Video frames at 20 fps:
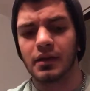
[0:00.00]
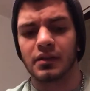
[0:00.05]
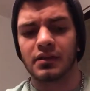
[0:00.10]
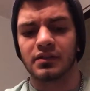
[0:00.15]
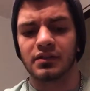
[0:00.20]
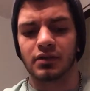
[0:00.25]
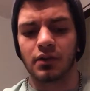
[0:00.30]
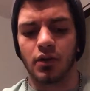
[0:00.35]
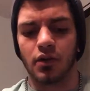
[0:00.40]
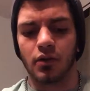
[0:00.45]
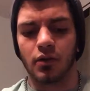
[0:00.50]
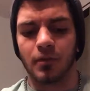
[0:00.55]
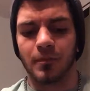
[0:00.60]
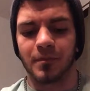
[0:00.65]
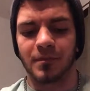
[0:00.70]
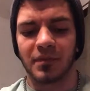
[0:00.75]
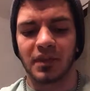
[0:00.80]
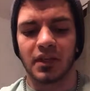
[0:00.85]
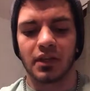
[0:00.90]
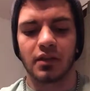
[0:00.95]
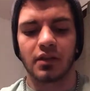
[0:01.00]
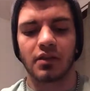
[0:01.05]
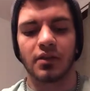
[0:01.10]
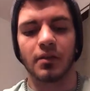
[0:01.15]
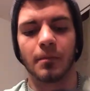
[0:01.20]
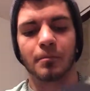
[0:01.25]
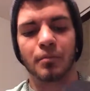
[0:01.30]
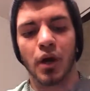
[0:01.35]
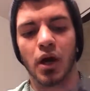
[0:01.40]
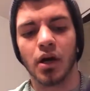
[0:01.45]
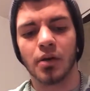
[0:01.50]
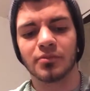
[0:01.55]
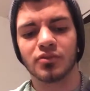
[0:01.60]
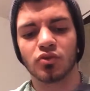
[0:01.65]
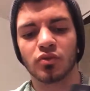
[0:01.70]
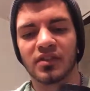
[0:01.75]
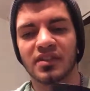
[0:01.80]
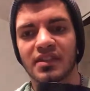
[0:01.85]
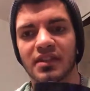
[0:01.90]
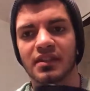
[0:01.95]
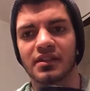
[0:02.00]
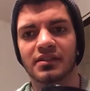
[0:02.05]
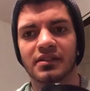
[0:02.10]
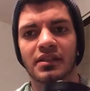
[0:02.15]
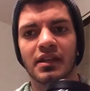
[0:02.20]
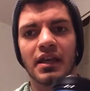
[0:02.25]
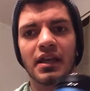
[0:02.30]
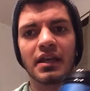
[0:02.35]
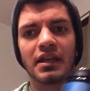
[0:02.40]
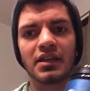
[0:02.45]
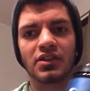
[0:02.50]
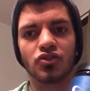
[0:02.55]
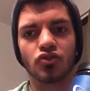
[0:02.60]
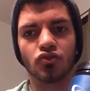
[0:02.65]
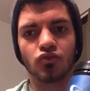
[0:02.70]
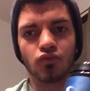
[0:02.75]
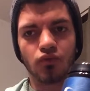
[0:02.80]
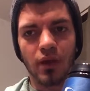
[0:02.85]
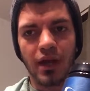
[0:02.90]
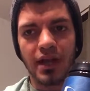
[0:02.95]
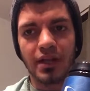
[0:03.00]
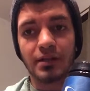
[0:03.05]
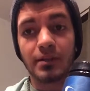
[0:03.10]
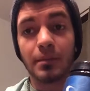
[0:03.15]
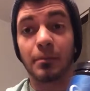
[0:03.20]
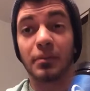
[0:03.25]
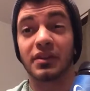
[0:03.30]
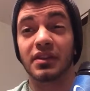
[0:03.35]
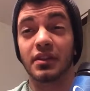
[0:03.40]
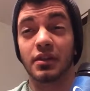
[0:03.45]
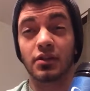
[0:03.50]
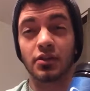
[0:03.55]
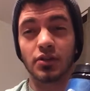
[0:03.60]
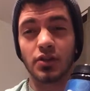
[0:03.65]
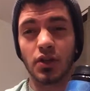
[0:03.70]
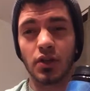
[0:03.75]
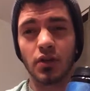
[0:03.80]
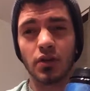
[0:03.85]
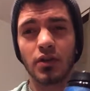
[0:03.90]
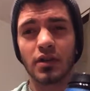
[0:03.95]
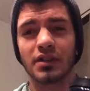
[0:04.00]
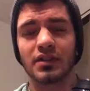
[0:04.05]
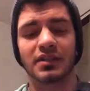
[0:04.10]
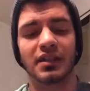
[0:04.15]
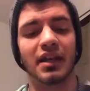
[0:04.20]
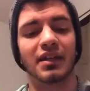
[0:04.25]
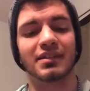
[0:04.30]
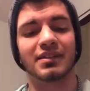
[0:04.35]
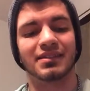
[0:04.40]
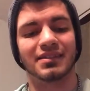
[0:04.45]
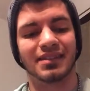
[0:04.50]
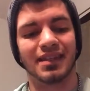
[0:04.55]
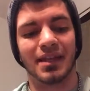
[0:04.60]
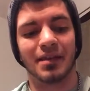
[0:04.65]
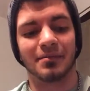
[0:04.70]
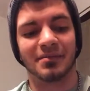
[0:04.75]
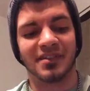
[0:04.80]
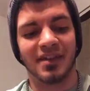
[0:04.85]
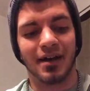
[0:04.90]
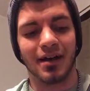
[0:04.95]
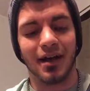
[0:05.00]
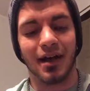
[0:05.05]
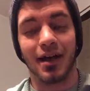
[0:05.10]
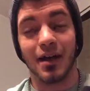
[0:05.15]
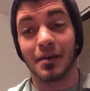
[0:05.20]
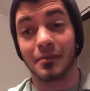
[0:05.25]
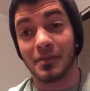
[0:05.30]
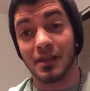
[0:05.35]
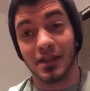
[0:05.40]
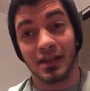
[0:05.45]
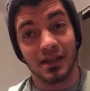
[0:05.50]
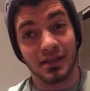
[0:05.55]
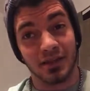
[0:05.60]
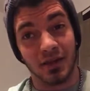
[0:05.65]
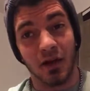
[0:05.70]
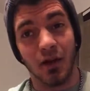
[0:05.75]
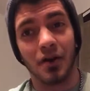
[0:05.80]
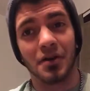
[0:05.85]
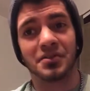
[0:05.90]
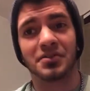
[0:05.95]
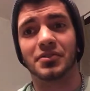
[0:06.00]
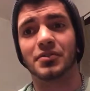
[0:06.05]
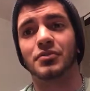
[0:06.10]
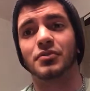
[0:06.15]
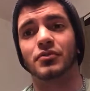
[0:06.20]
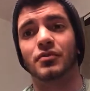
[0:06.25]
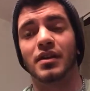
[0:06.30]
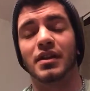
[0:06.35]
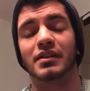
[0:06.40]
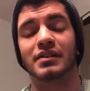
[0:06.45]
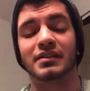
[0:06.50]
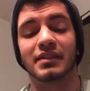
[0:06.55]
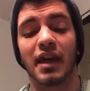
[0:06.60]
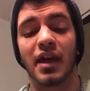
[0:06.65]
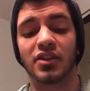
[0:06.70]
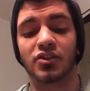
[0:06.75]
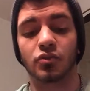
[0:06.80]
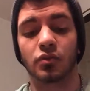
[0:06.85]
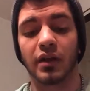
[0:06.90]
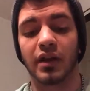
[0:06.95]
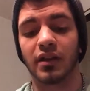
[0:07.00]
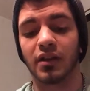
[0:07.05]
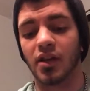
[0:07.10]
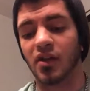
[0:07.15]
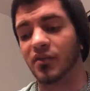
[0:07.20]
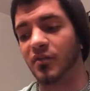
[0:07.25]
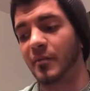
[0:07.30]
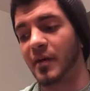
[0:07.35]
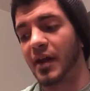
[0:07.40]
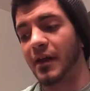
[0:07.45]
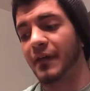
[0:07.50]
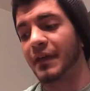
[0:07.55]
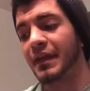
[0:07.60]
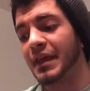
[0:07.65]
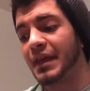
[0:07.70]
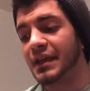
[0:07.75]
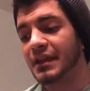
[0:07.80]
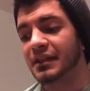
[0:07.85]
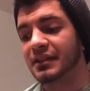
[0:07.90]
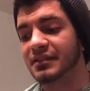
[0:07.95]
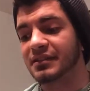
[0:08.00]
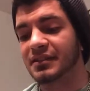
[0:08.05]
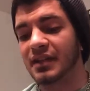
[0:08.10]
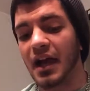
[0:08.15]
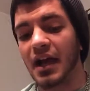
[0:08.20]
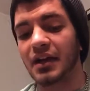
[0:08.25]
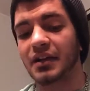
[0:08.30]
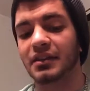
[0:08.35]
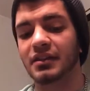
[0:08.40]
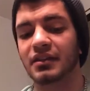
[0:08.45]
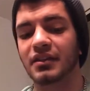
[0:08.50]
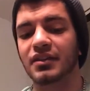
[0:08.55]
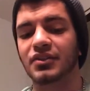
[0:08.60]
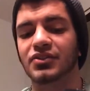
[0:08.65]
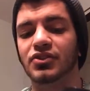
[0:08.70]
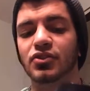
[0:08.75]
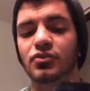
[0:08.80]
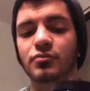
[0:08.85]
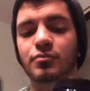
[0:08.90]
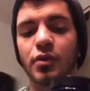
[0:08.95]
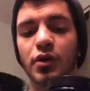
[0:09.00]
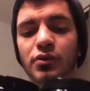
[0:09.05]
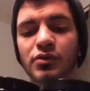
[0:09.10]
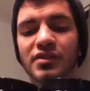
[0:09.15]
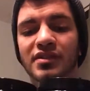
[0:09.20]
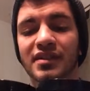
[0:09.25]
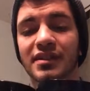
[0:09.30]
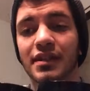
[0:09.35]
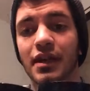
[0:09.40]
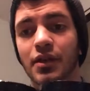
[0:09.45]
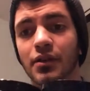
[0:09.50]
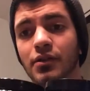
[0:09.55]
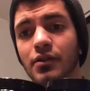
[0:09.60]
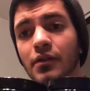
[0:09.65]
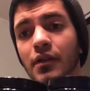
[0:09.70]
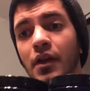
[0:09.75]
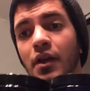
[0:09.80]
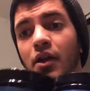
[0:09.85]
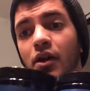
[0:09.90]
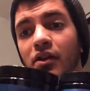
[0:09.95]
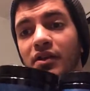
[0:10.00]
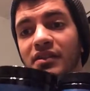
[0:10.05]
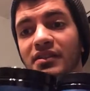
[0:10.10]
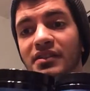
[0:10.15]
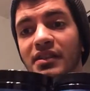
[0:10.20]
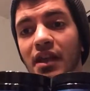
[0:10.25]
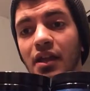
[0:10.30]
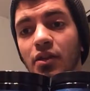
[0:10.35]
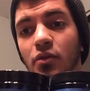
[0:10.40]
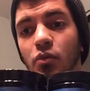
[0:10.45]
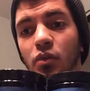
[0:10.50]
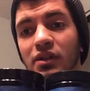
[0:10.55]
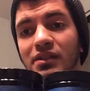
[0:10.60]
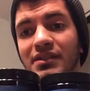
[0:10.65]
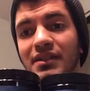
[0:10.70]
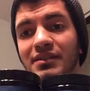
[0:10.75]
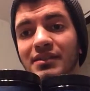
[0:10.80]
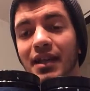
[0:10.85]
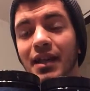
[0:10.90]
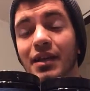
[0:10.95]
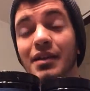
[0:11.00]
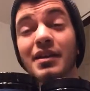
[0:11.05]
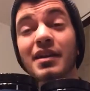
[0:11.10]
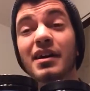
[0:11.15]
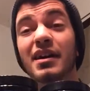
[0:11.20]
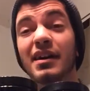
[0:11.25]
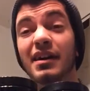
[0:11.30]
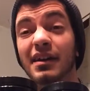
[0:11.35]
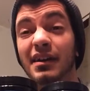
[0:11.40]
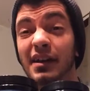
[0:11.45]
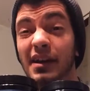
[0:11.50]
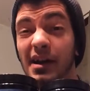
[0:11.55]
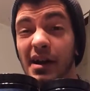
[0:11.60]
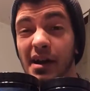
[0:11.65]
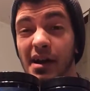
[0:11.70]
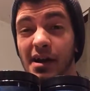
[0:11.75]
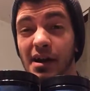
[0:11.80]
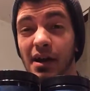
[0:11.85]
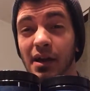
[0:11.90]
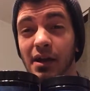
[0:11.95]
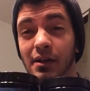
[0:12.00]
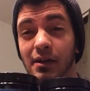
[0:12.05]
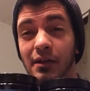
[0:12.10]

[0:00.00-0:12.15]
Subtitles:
So the pumps with this is great, but the endurance at the same time is also great. That's what I love about it. Stacking these two both together on a scale of 1 to 10, a 9.